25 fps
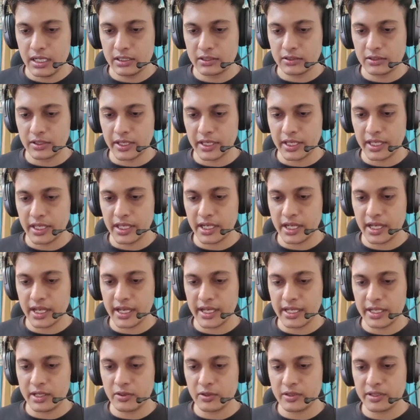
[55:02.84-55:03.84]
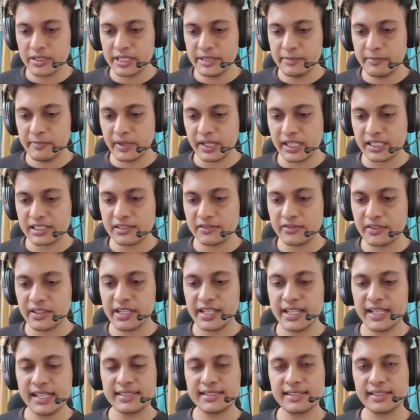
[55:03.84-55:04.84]
so here I took the
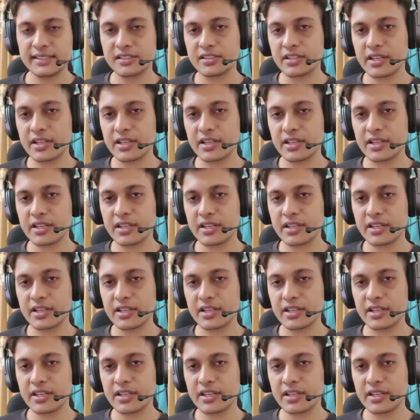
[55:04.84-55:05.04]
password as a